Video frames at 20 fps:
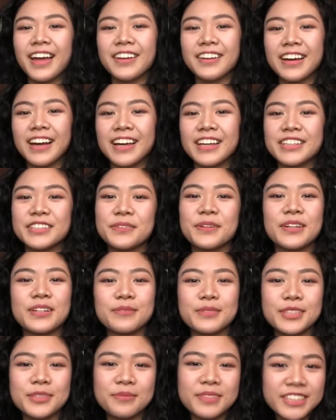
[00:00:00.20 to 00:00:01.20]
Hi guys,
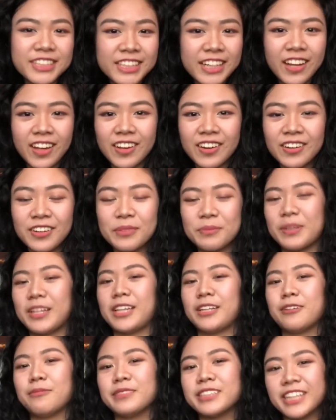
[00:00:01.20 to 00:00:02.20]
welcome to my channel. My
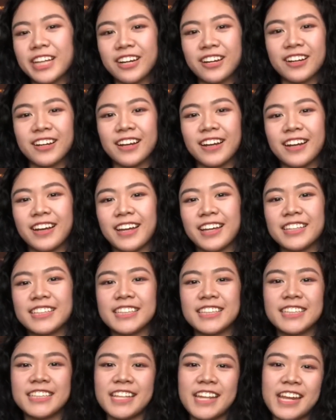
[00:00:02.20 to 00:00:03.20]
name is Erica and
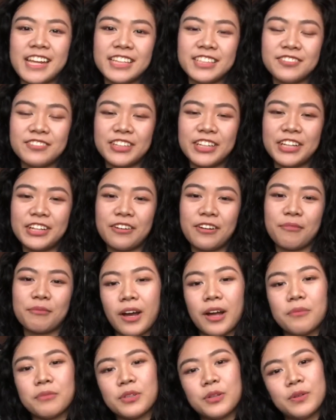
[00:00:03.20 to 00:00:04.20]
in today's video
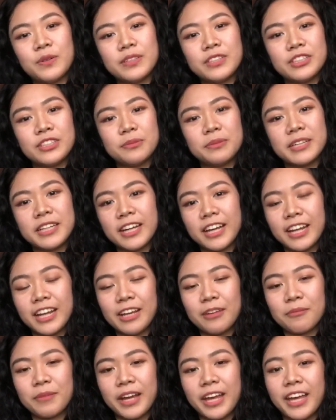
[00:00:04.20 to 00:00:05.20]
I'm going to be
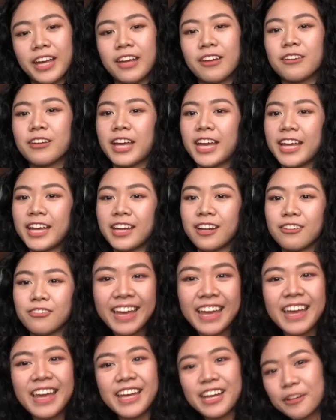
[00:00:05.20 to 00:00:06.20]
cutting my hair
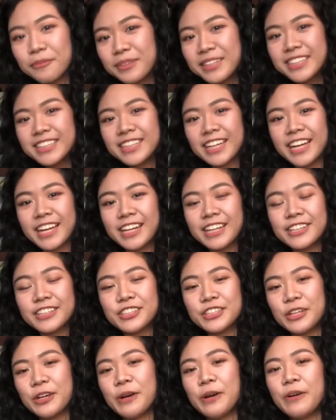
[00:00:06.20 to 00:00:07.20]
and I'm excited,
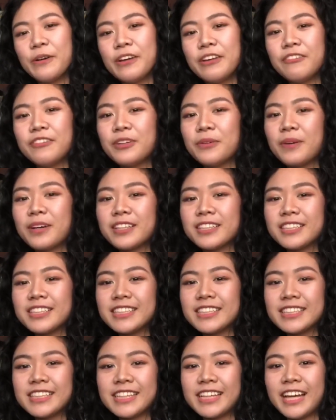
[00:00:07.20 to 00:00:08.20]
so if you want to
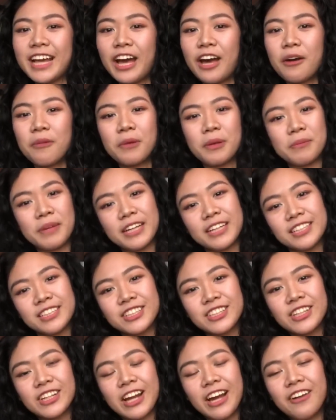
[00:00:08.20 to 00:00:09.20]
see how my bangs
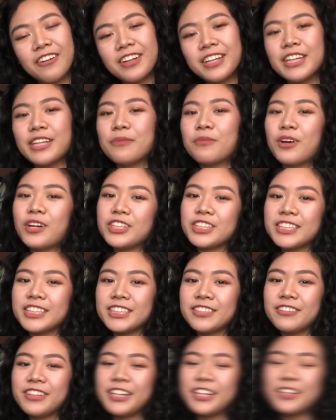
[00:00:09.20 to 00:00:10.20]
turn out, keep watching
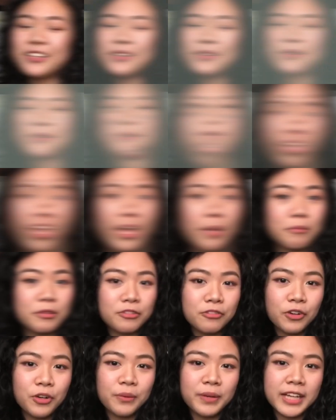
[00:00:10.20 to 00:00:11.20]
this video. And
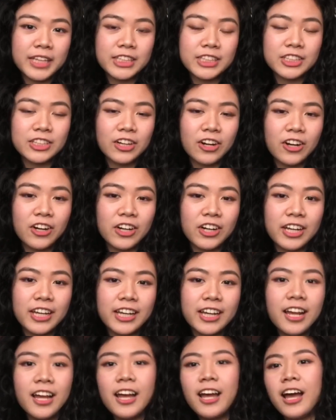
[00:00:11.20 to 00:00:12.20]
before we get
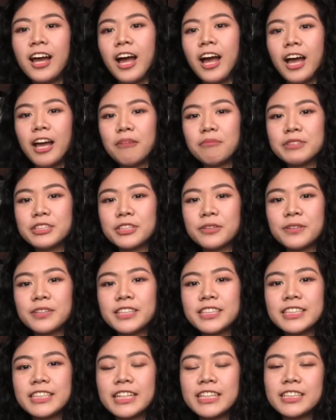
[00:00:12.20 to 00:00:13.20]
started, I'm just going
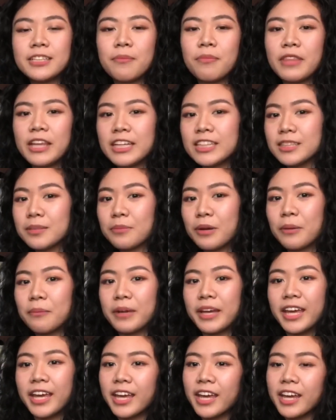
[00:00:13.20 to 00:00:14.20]
to say some things about
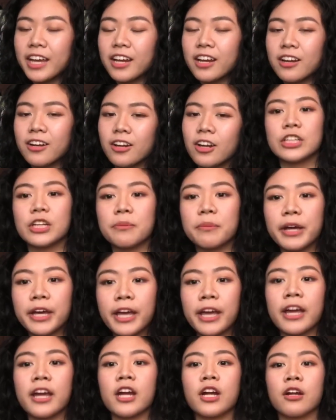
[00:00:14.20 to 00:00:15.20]
my hair. So my
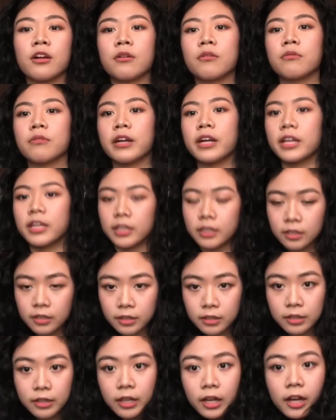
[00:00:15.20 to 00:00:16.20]
hair right
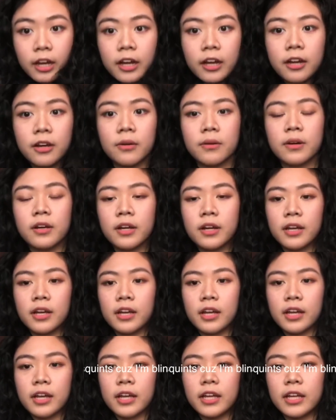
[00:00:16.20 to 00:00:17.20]
now,
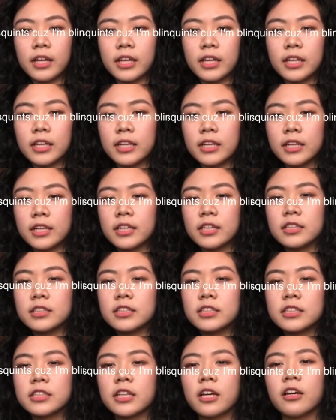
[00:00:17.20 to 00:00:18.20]

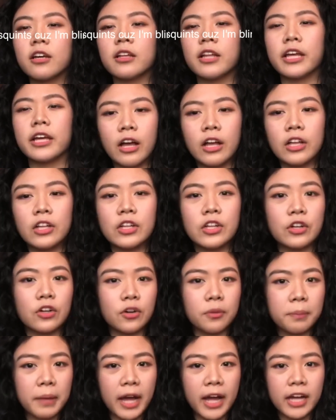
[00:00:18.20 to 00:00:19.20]
it's like a
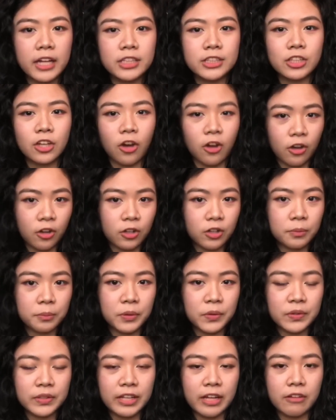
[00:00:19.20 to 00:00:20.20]
little past
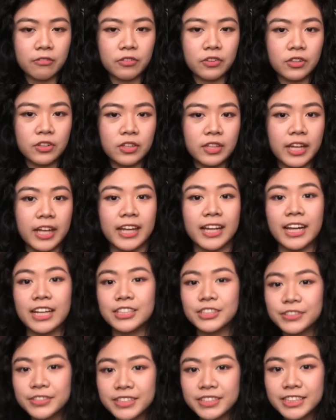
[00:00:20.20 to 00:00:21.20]
collarbone level, and
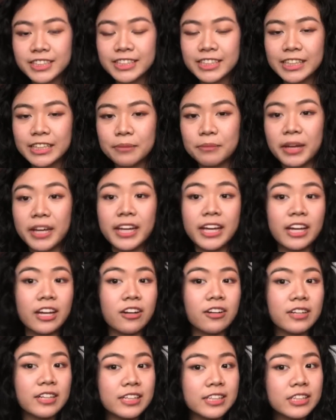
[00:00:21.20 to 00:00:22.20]
as you can see my
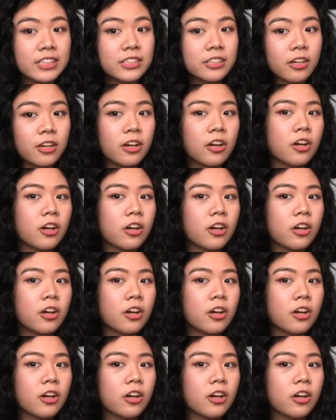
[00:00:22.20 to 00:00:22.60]
hair is